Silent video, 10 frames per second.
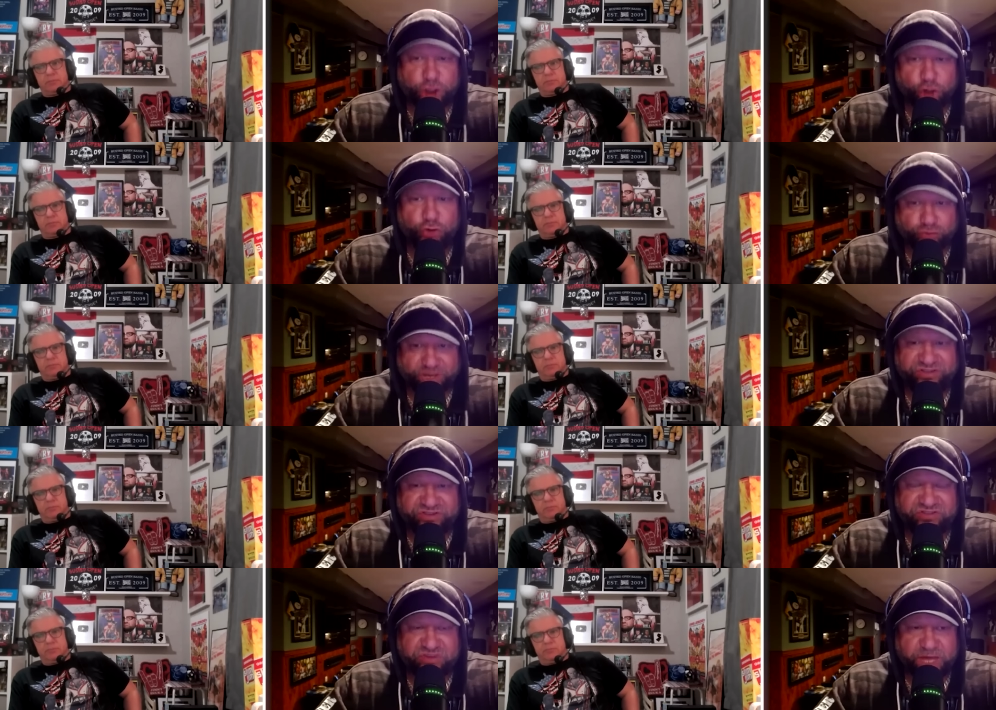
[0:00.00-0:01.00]
Speaker 1: good
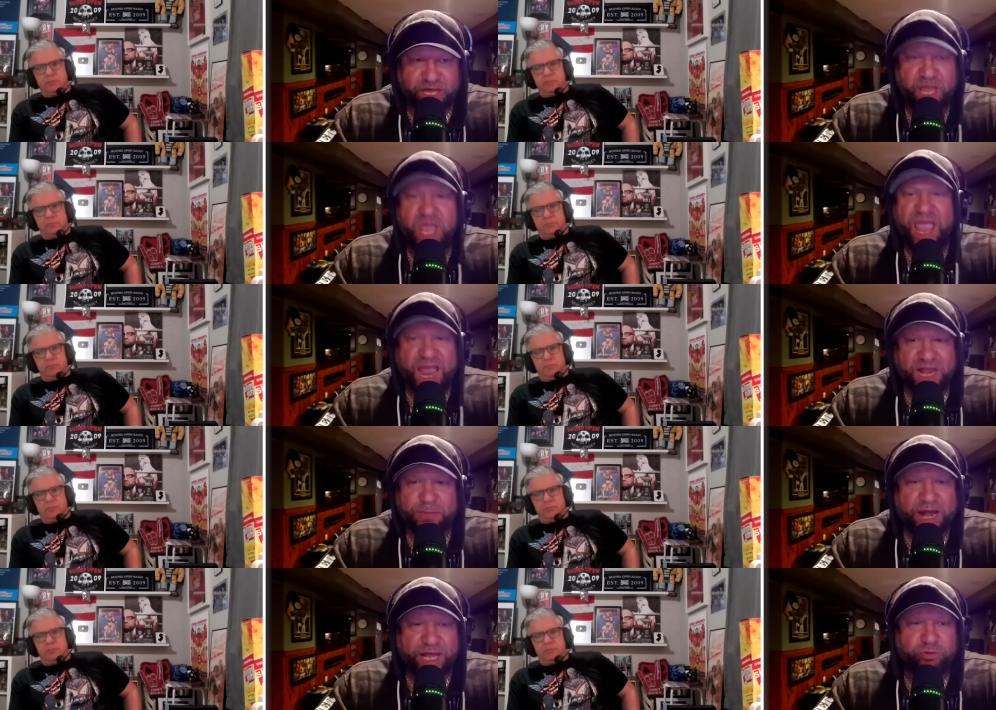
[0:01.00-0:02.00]
reason to me,
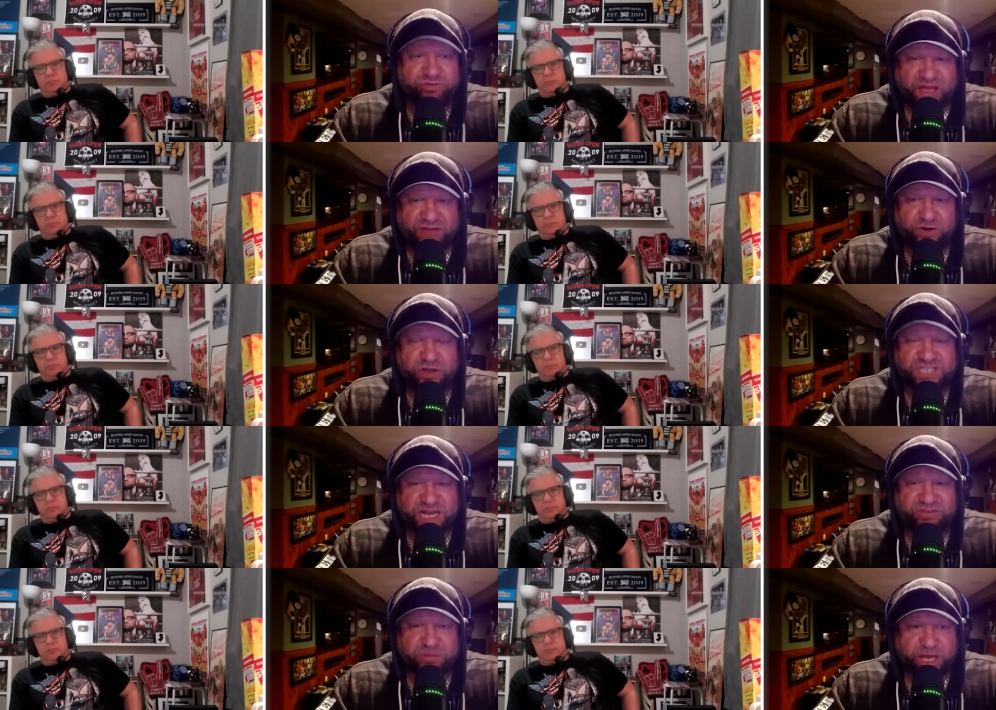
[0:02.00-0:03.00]
anybody who's ever
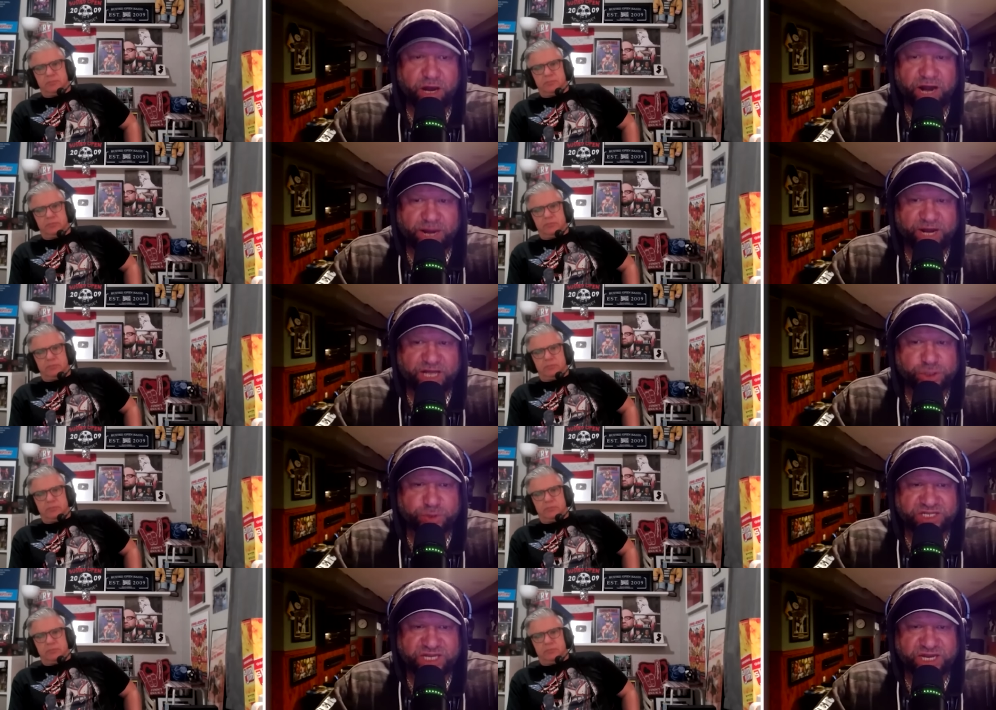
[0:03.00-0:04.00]
said to me, "All right, I'm gonna hit you
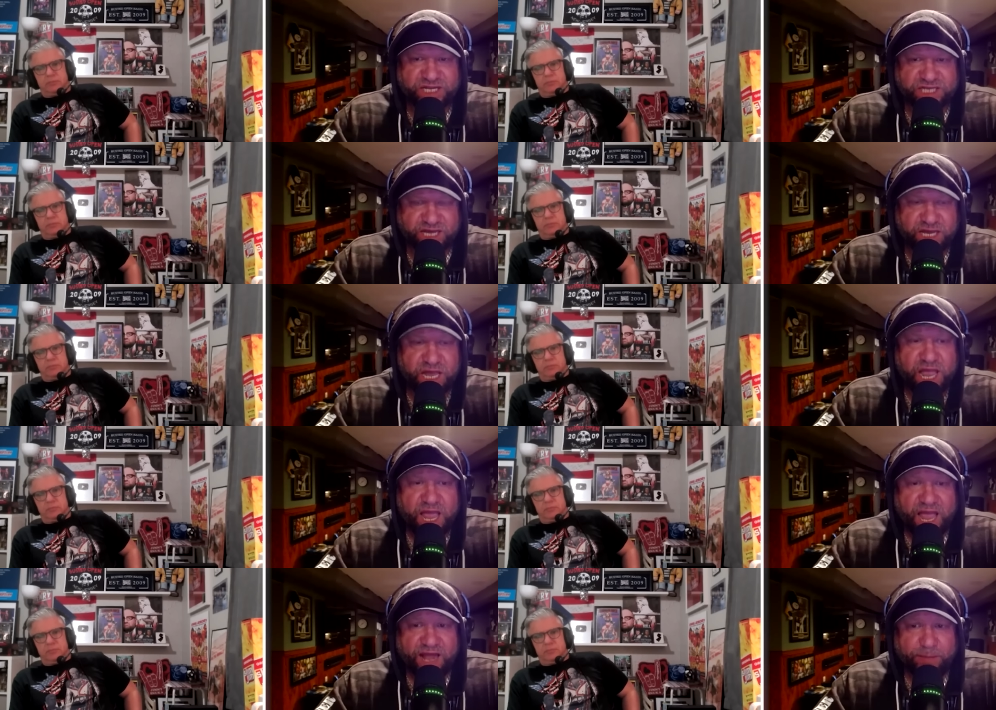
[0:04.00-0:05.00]
with a D D T,"
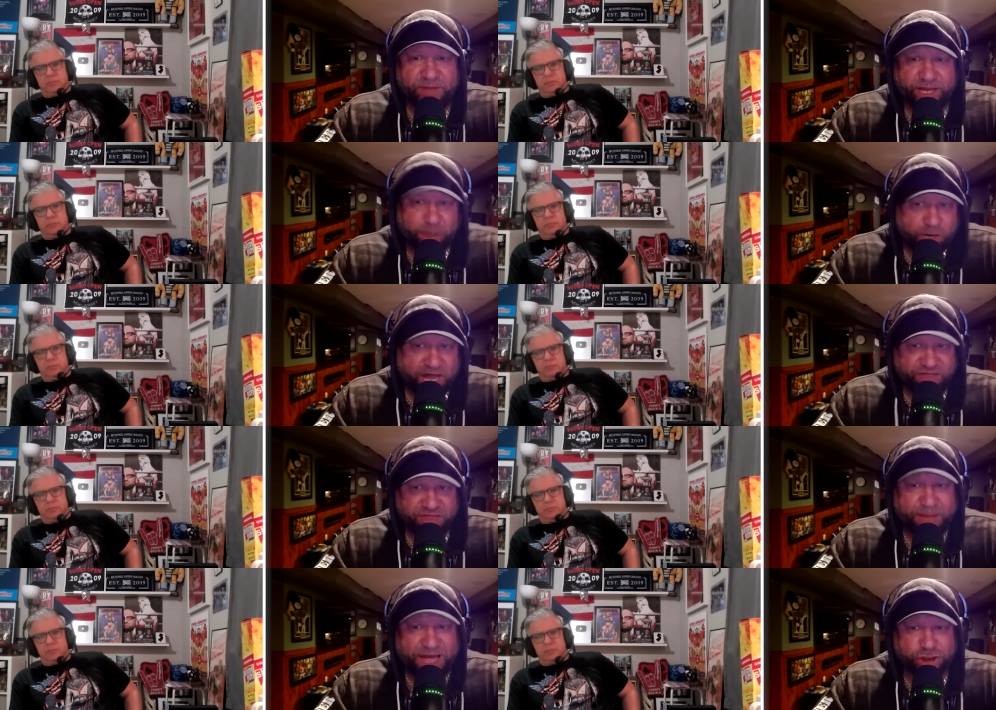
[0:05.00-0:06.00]
and I'd be like, "Okay,
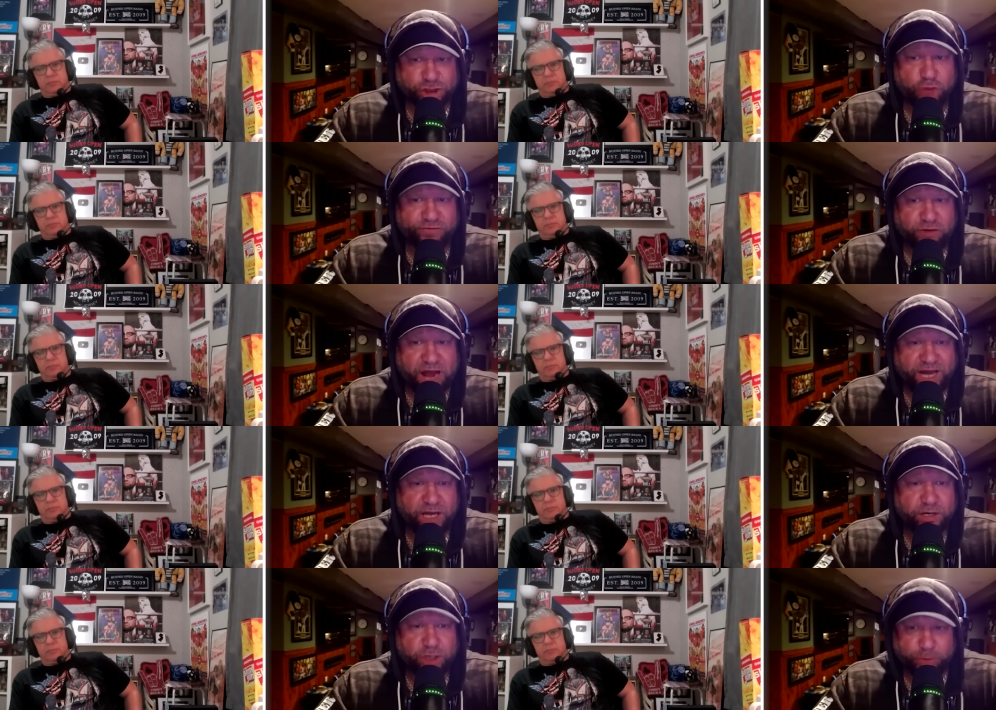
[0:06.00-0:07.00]
then the match is over,
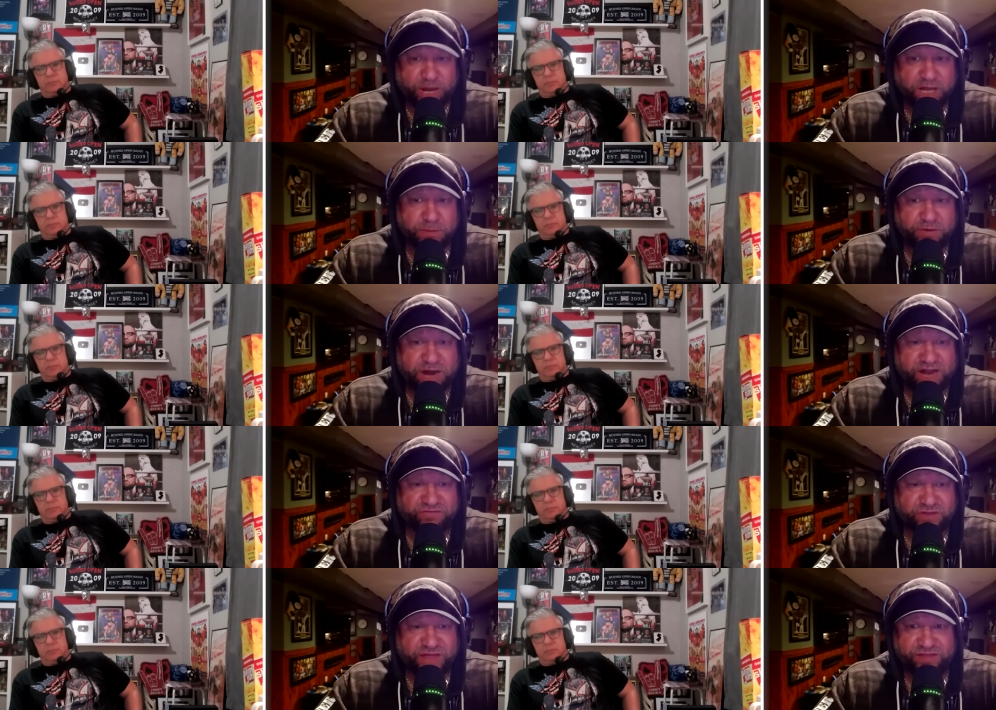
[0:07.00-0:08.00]
right? You're pinning me right
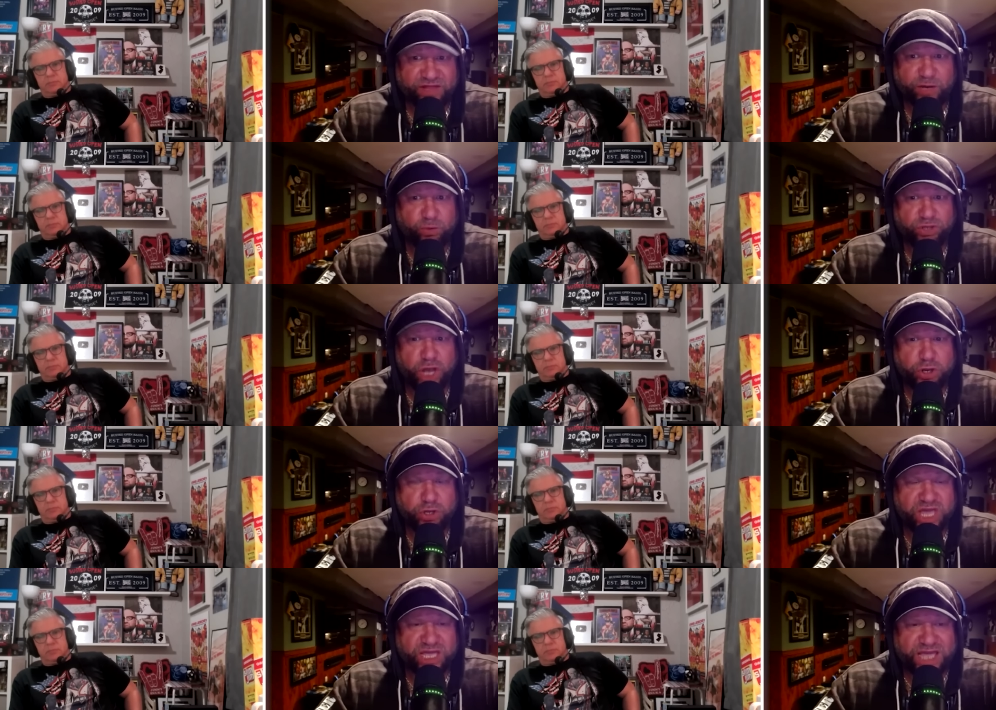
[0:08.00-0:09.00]
after that," and they're like, "Well, no,
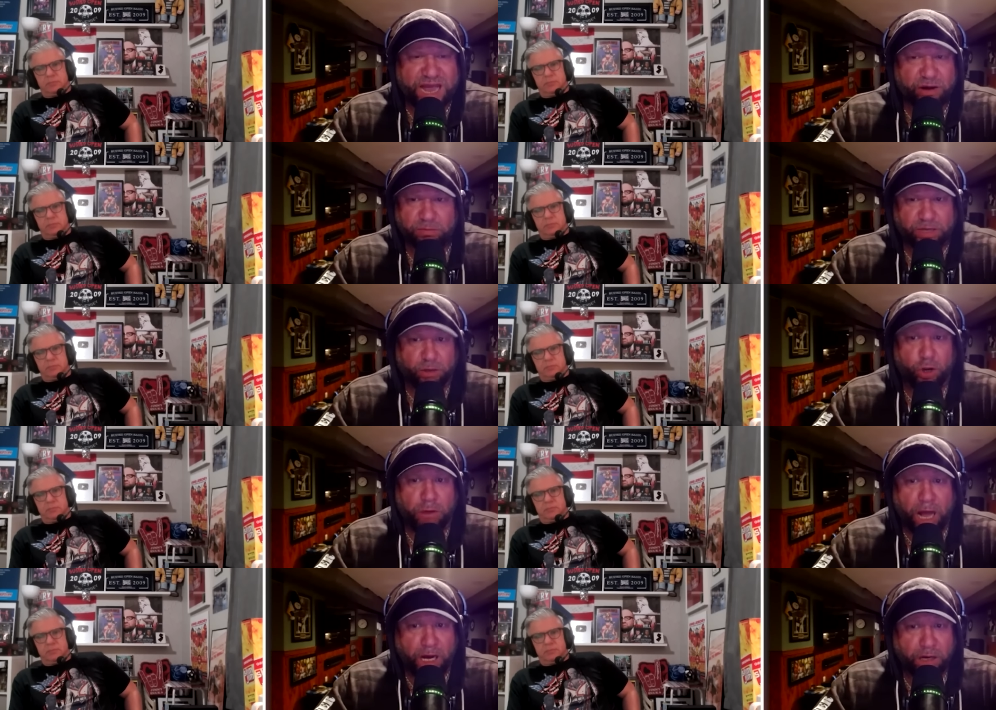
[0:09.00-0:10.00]
you kick out." I'm like, "No,
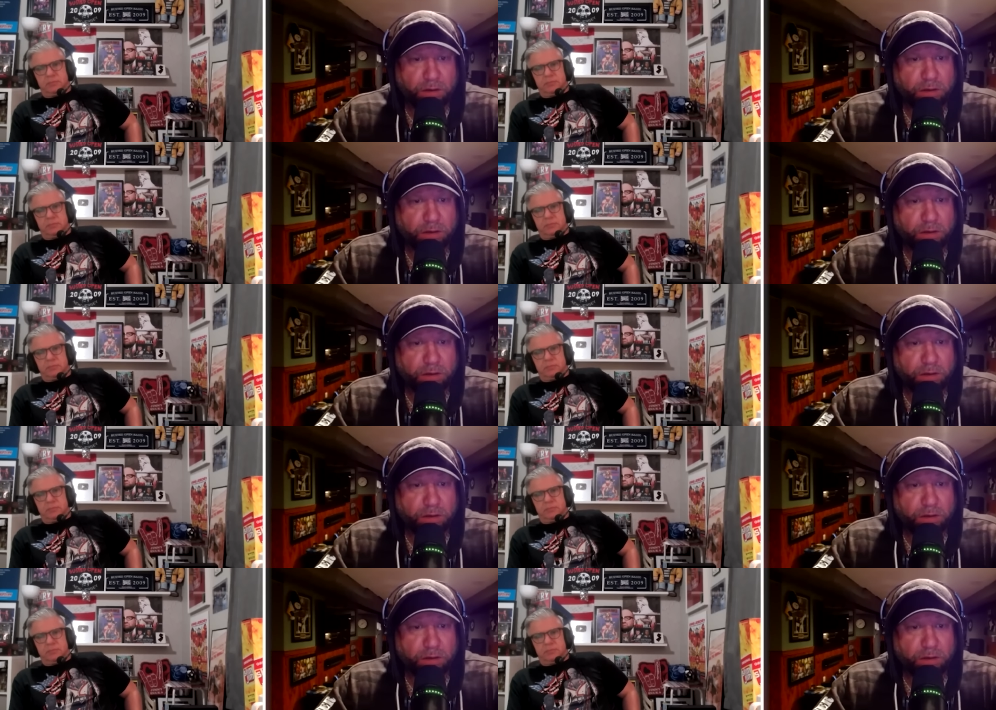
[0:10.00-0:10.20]
I'm not."